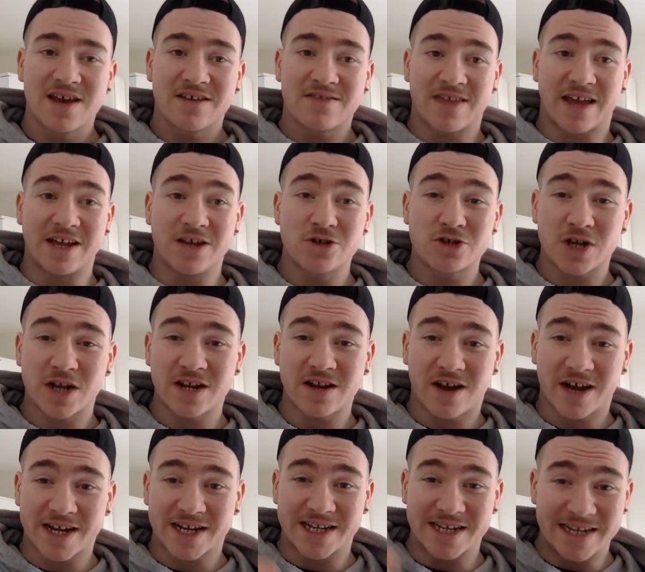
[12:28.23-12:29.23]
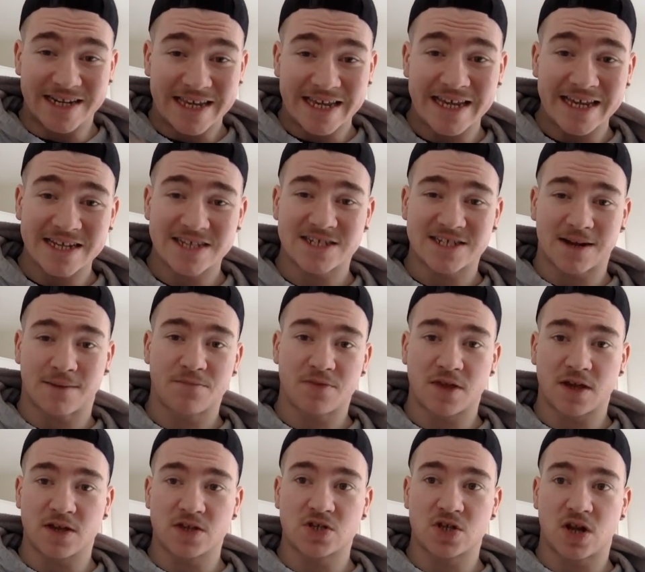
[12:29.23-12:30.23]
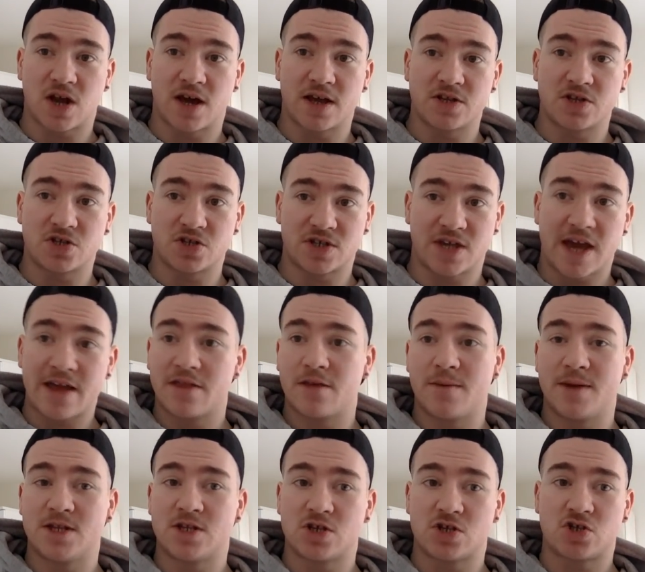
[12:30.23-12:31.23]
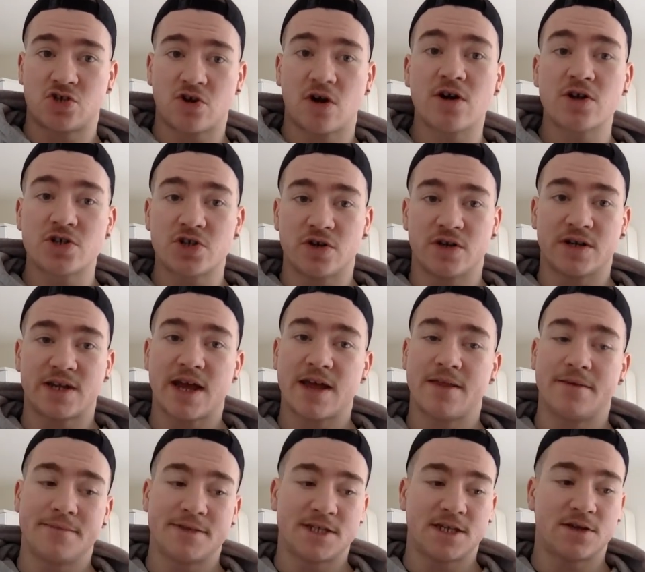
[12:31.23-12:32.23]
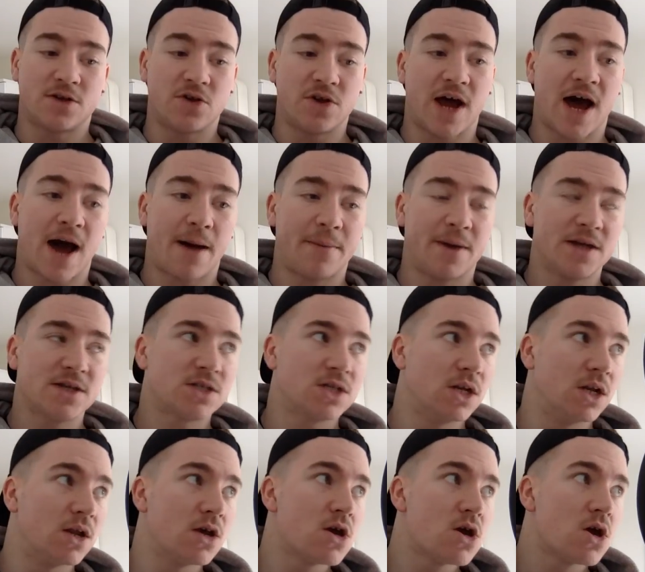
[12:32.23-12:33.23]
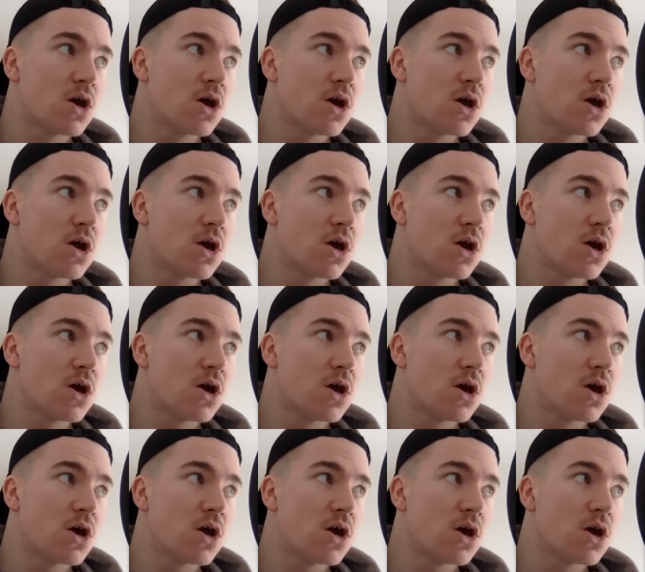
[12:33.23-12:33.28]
they usually need something to just get them into structure and get them into good habits. And